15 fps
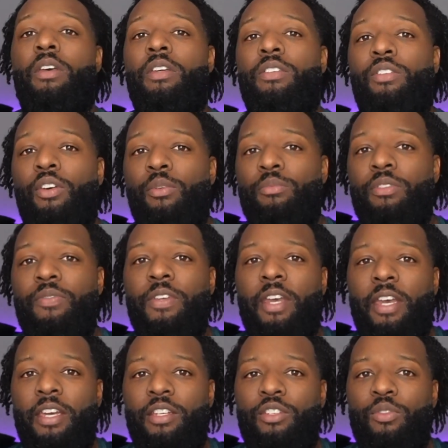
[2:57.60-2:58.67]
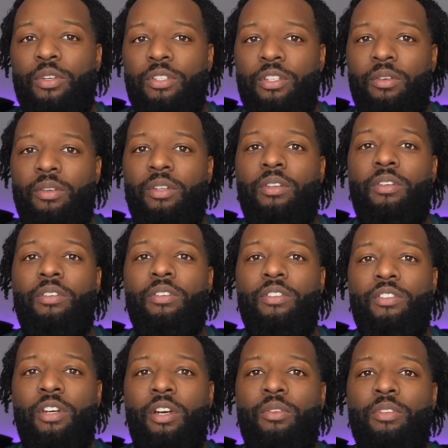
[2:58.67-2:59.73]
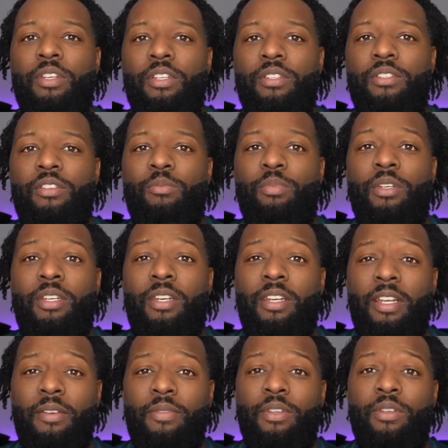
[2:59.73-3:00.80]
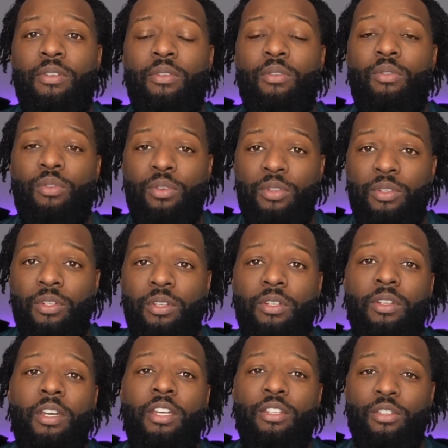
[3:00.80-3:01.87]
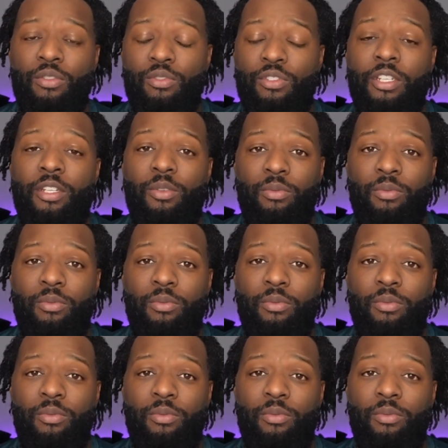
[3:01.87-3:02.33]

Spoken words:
In terms of the age criteria, your child needs to be 11 or under and usually